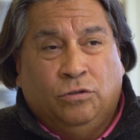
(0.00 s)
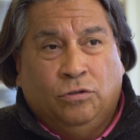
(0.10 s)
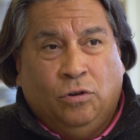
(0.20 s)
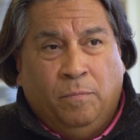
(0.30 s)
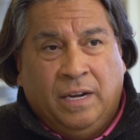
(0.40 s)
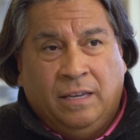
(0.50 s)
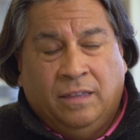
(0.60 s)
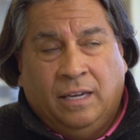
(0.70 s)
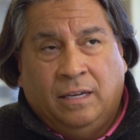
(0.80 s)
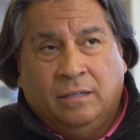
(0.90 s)
so many
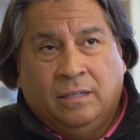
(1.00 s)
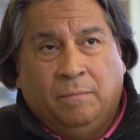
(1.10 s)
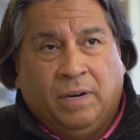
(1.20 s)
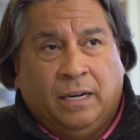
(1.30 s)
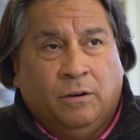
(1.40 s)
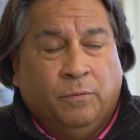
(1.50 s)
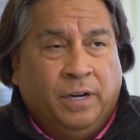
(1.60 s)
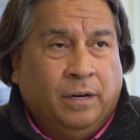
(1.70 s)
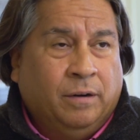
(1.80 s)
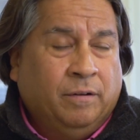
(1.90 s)
things in my
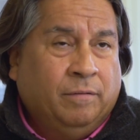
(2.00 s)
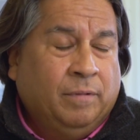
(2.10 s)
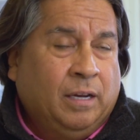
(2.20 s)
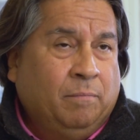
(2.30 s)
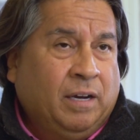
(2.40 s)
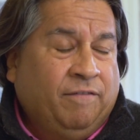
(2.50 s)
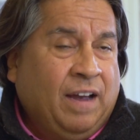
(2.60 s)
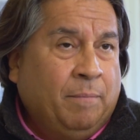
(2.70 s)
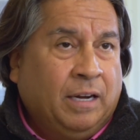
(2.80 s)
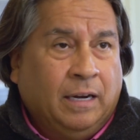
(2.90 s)
career, in my
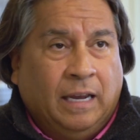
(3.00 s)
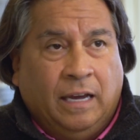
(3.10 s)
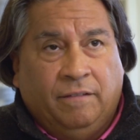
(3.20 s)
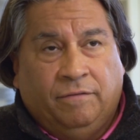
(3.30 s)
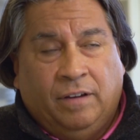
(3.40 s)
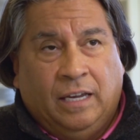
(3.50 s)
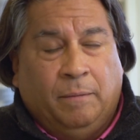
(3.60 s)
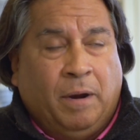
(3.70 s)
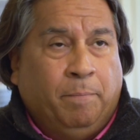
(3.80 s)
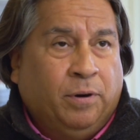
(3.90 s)
family life,
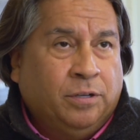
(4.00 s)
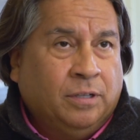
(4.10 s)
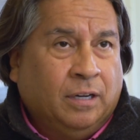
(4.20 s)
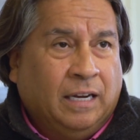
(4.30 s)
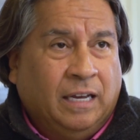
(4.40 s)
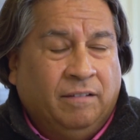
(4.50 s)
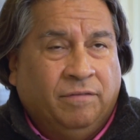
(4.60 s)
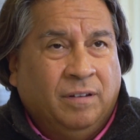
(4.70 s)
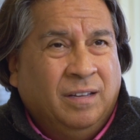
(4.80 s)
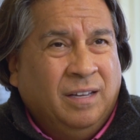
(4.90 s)
in my personal
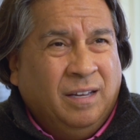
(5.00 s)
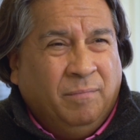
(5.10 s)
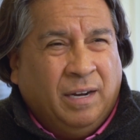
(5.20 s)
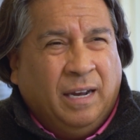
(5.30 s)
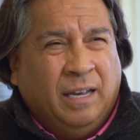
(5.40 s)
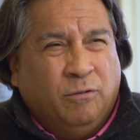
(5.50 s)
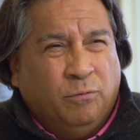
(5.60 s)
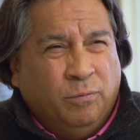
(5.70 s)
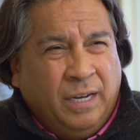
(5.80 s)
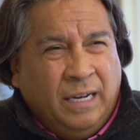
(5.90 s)
life, but I had
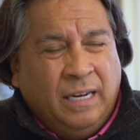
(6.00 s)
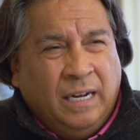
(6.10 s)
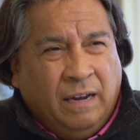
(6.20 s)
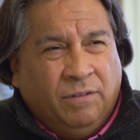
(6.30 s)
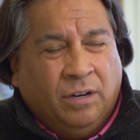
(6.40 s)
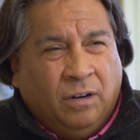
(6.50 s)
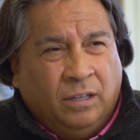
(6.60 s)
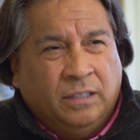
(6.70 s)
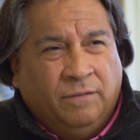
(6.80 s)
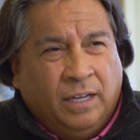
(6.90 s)
really never
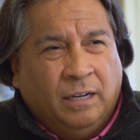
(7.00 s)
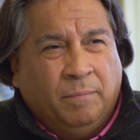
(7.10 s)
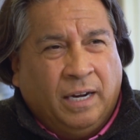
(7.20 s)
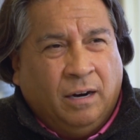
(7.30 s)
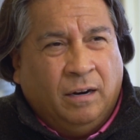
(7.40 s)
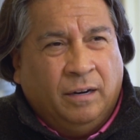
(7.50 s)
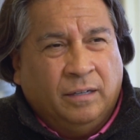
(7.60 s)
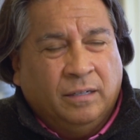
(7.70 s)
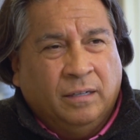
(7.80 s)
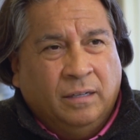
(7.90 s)
cultivated my
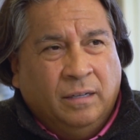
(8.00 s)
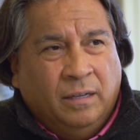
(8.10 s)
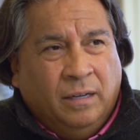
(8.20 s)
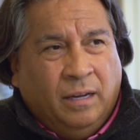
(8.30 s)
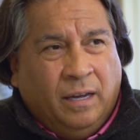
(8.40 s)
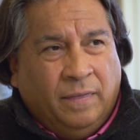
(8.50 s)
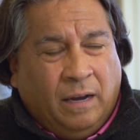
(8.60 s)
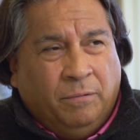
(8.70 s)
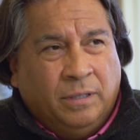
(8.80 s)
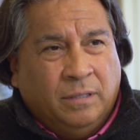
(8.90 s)
heart. And
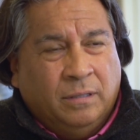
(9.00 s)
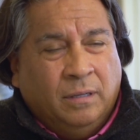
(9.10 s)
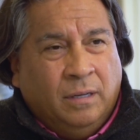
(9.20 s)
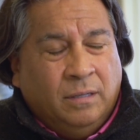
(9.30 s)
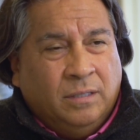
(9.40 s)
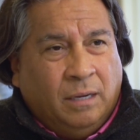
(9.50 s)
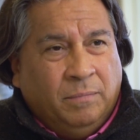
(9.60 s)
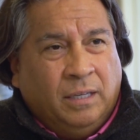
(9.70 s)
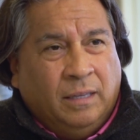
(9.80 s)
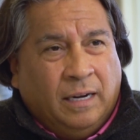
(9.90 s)
that was
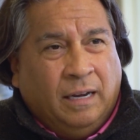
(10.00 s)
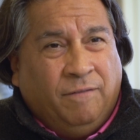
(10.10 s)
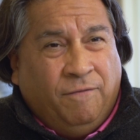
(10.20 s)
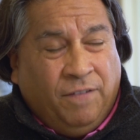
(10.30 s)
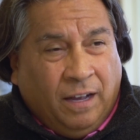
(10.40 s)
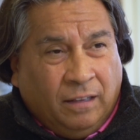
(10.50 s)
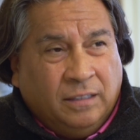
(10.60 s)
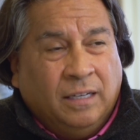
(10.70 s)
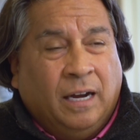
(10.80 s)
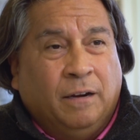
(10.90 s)
something that I
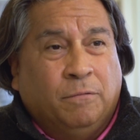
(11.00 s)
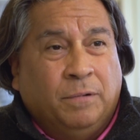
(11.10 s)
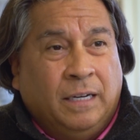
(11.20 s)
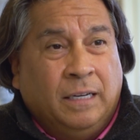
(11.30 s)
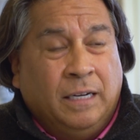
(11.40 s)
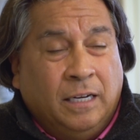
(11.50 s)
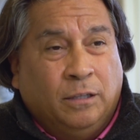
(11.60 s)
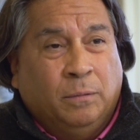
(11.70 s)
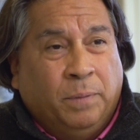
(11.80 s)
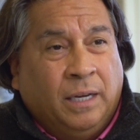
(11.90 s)
felt I really
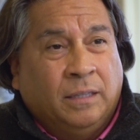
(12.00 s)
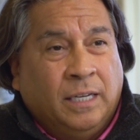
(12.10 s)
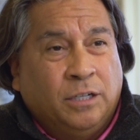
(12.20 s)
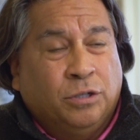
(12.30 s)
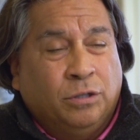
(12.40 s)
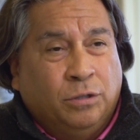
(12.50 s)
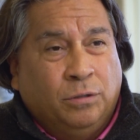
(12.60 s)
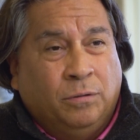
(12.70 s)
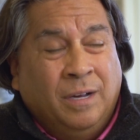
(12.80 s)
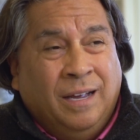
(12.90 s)
needed to pay attention
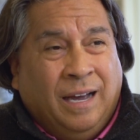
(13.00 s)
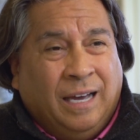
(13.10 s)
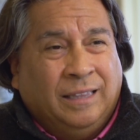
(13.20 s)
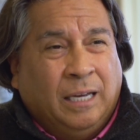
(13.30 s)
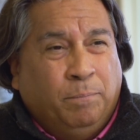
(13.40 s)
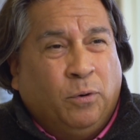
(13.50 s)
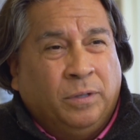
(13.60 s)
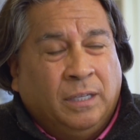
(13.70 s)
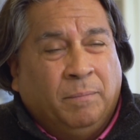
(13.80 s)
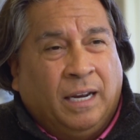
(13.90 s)
to at that
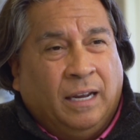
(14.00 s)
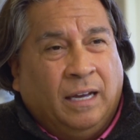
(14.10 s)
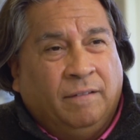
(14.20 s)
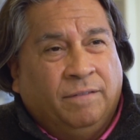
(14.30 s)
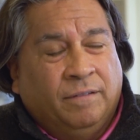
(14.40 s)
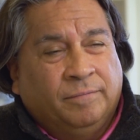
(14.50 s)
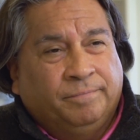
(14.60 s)
point in my life.